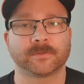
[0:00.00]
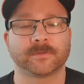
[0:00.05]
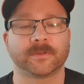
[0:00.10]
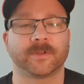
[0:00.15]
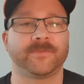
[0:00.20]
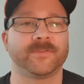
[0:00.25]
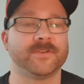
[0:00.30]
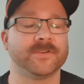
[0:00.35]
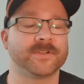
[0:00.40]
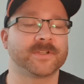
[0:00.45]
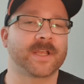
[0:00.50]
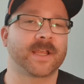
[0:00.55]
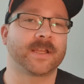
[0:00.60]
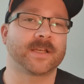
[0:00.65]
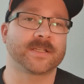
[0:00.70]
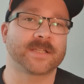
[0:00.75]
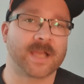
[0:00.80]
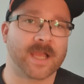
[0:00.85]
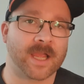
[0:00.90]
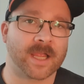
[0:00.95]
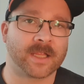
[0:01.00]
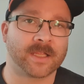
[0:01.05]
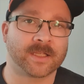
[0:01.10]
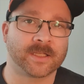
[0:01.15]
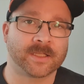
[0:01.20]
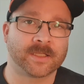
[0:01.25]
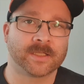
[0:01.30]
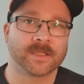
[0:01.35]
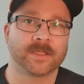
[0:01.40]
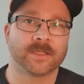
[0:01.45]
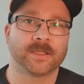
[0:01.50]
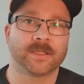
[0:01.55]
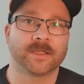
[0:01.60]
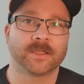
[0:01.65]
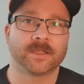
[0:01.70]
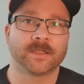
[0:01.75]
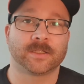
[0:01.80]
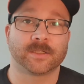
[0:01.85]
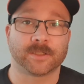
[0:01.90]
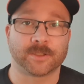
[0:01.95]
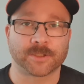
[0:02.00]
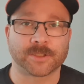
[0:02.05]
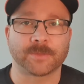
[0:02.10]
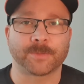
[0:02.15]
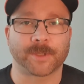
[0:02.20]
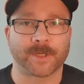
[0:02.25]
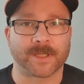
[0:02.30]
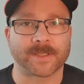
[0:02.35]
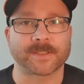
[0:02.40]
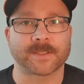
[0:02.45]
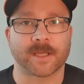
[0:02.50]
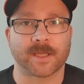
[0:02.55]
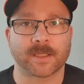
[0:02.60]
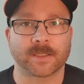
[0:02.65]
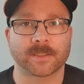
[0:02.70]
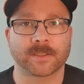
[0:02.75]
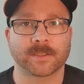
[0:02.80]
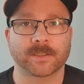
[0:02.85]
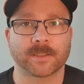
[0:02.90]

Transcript: If you say a day, you ship it next day.